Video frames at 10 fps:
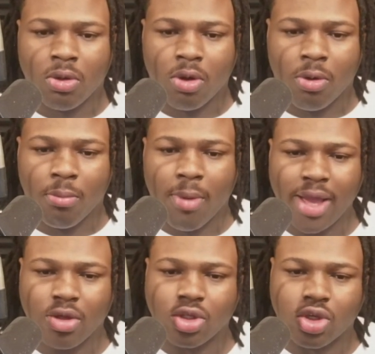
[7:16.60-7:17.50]

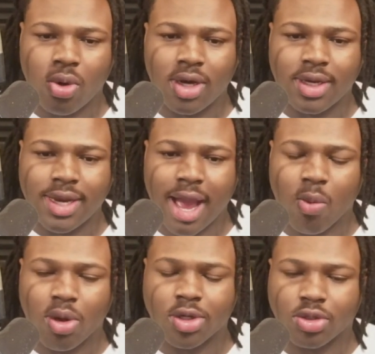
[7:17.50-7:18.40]
Michael Jordan did not
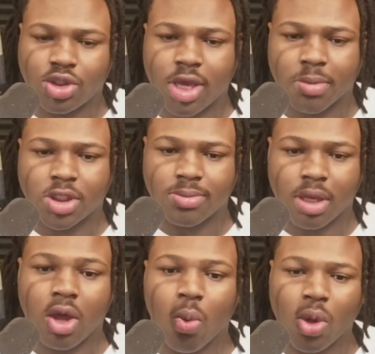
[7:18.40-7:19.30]
win those championships
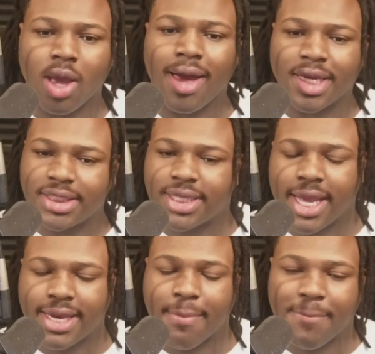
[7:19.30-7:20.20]
alone. We
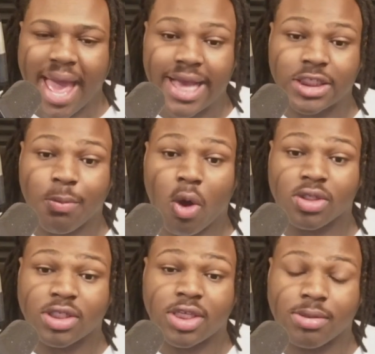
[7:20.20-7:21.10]
understand that basketball is a
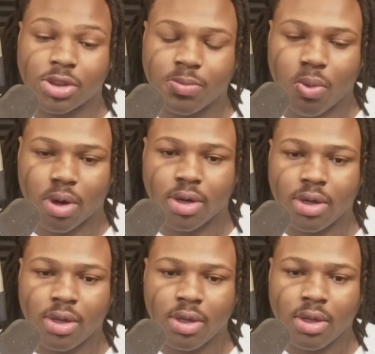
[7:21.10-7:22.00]
team sport,
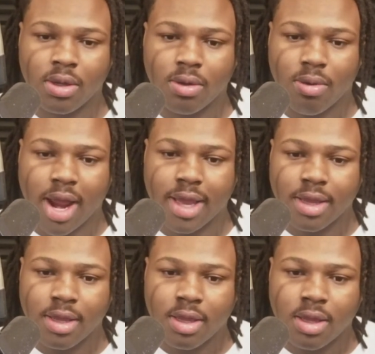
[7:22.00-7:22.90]
right?
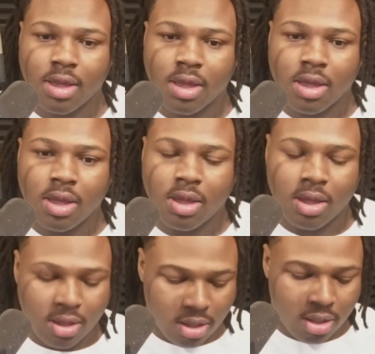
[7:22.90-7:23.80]

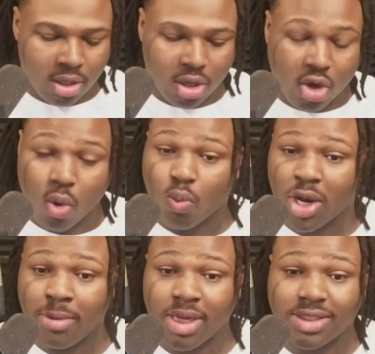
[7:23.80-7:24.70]

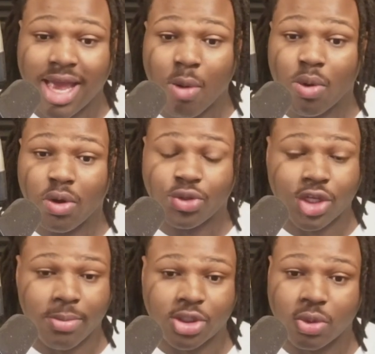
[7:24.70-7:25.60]
Kareem does not win those
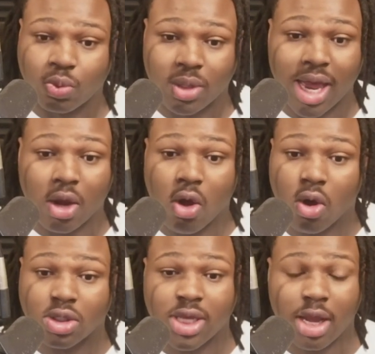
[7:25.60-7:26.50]
championships without an all
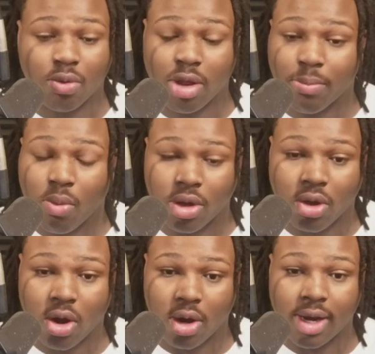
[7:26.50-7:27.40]
time great point
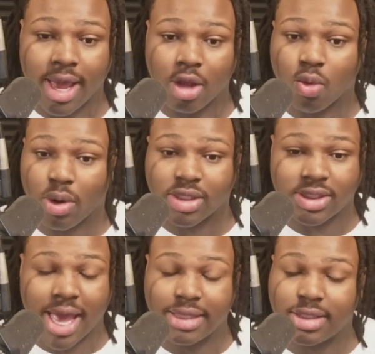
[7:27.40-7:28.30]
guard and that great
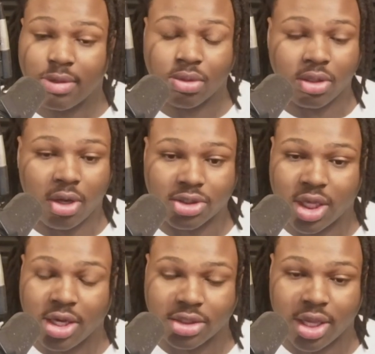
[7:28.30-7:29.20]
stacked team with the Los
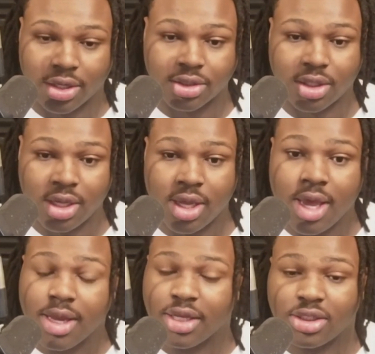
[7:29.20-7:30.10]
Angeles Lakers.
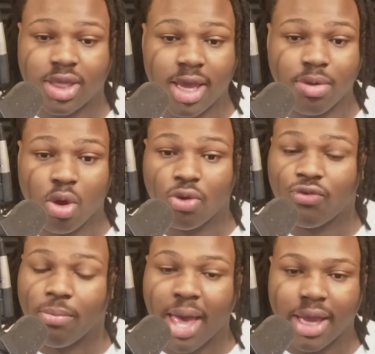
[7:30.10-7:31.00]
The same goes for
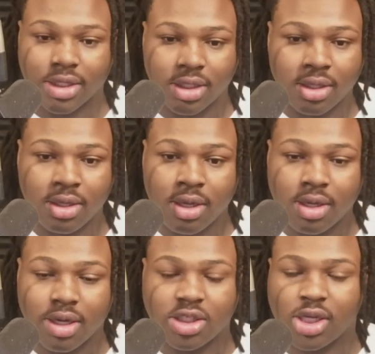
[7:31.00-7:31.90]
Magic.
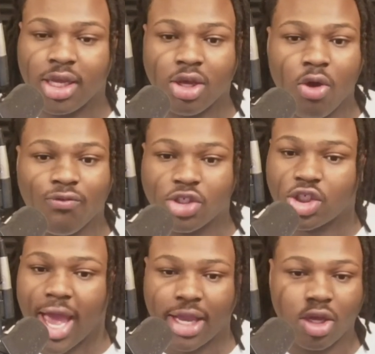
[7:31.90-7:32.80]
The same goes for
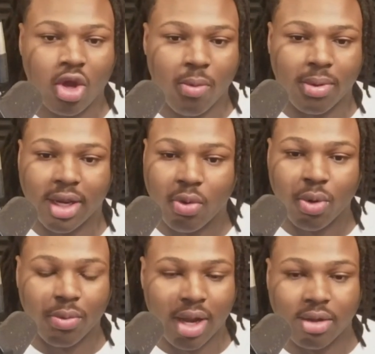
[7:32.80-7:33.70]
Shaq and Kobe. They don't win
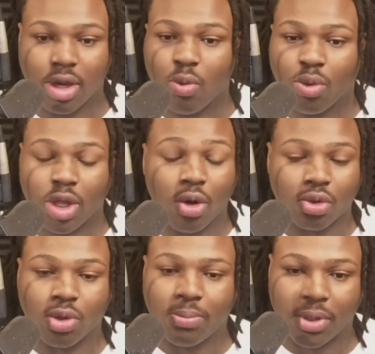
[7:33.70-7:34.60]
without they don't they don't
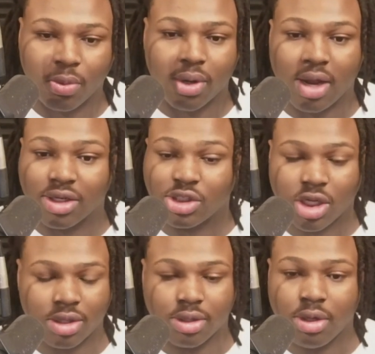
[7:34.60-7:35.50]
three peat without each
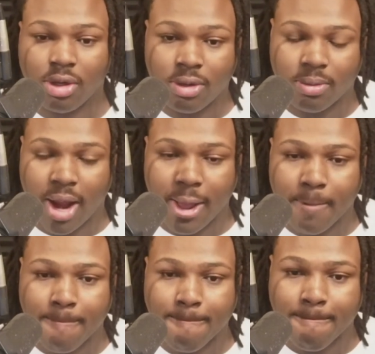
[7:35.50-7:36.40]
other, right?
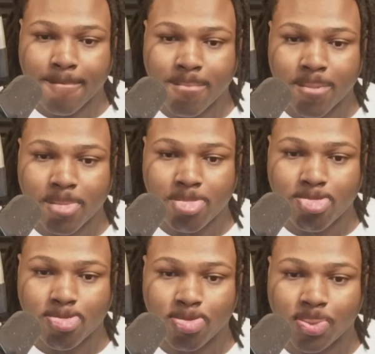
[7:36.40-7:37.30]

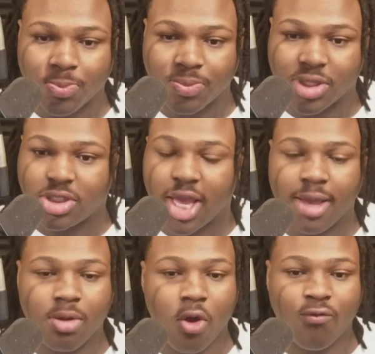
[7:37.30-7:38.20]
The same
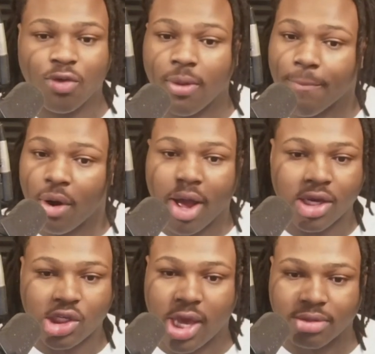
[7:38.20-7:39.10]
goes for LeBron
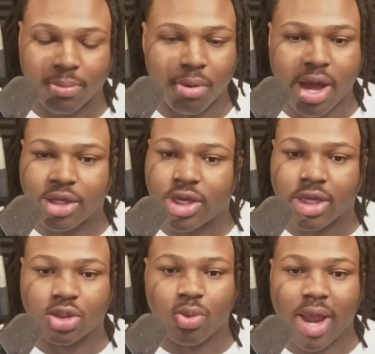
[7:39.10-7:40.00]
James. LeBron James
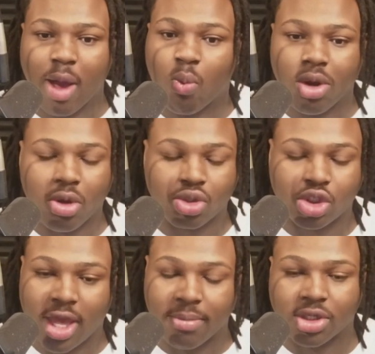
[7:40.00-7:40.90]
do not win those
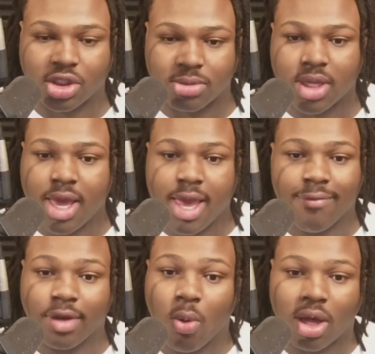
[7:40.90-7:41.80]
championships if
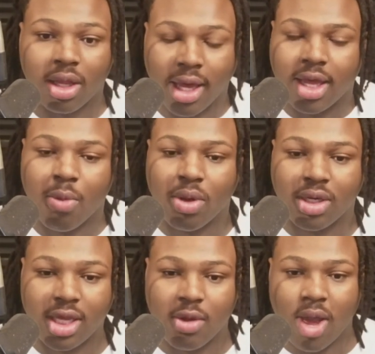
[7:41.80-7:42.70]
you don't click up with
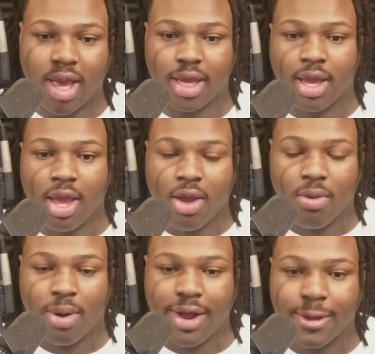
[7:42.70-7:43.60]
D Wade,
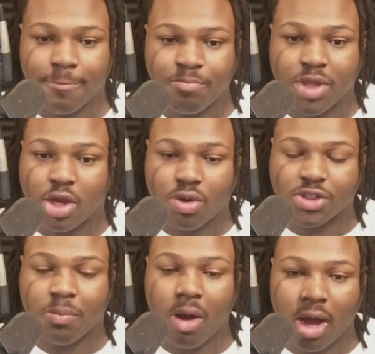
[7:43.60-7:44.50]
right? And Chris
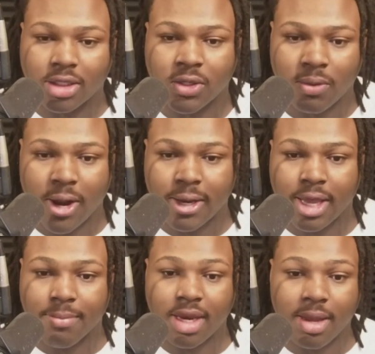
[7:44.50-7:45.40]
Bosh, right?
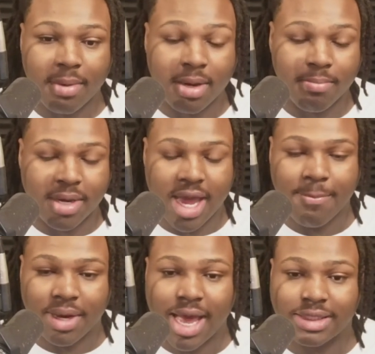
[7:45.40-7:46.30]
And
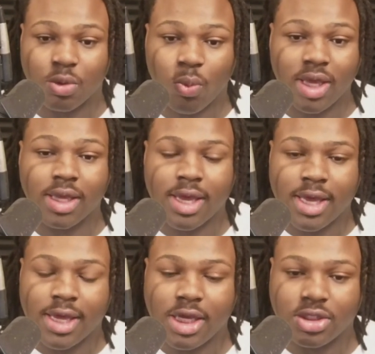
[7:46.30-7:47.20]
monopolize the weak
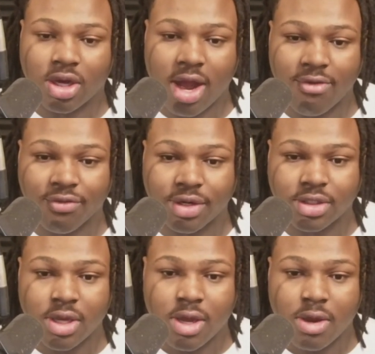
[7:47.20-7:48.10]
Eastern Conference,
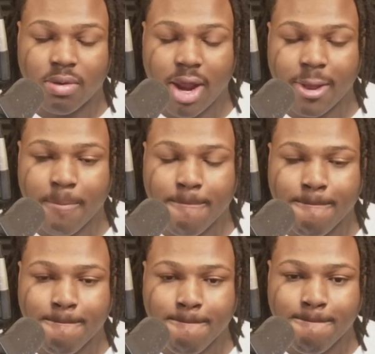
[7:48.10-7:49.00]
right?
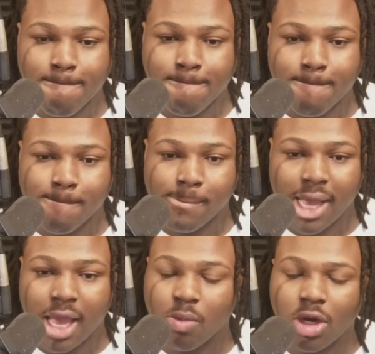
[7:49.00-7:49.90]

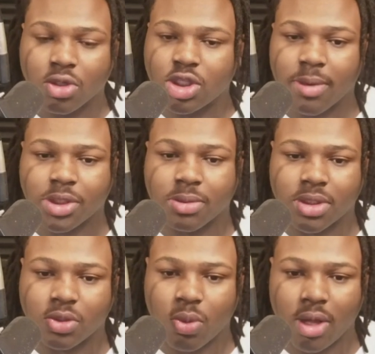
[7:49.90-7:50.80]
And win those championships
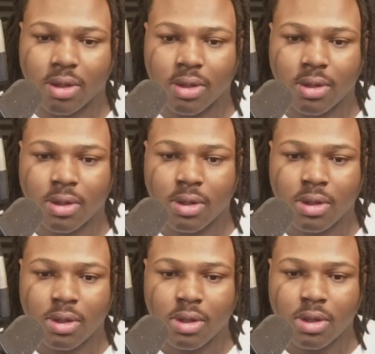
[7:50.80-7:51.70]
as well.
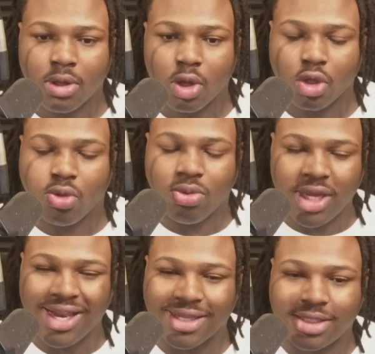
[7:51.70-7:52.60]
You
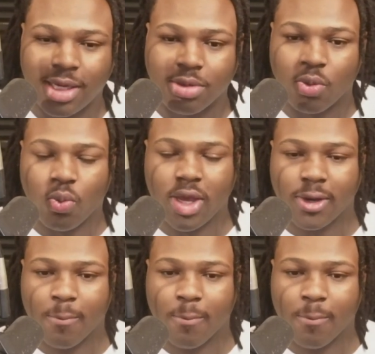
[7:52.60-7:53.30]
need a team to win.